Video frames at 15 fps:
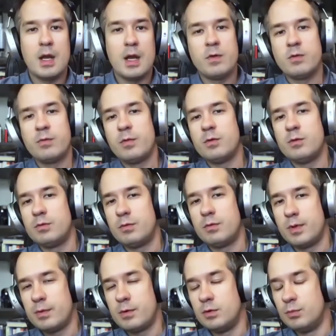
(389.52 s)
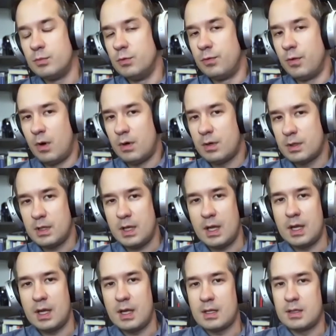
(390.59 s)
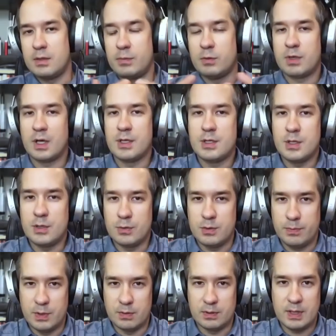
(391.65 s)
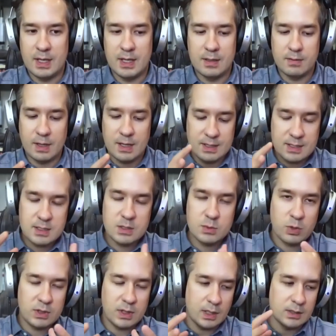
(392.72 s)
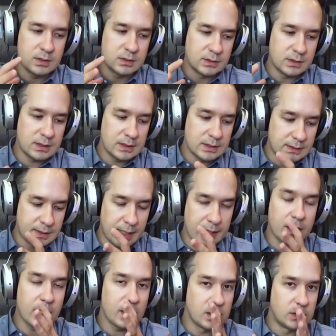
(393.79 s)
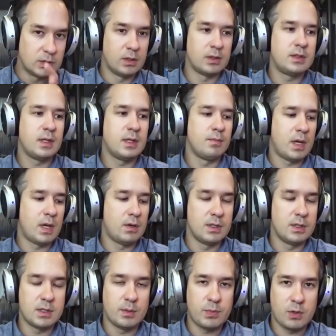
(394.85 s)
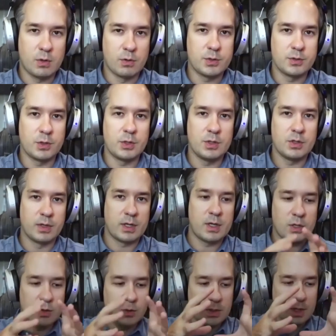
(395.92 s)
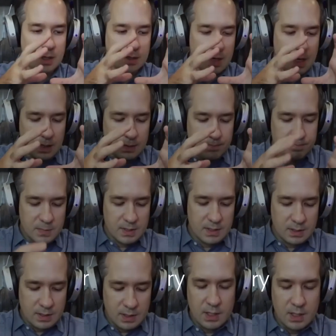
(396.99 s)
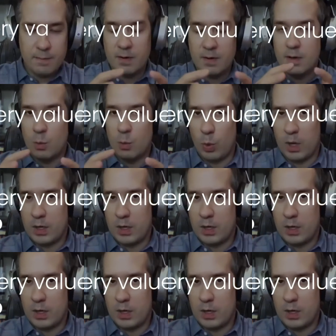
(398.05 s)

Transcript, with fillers: and we will we will move on and we'll continue to build. And like this is what I'll like a lot about this approach. Like you can deliver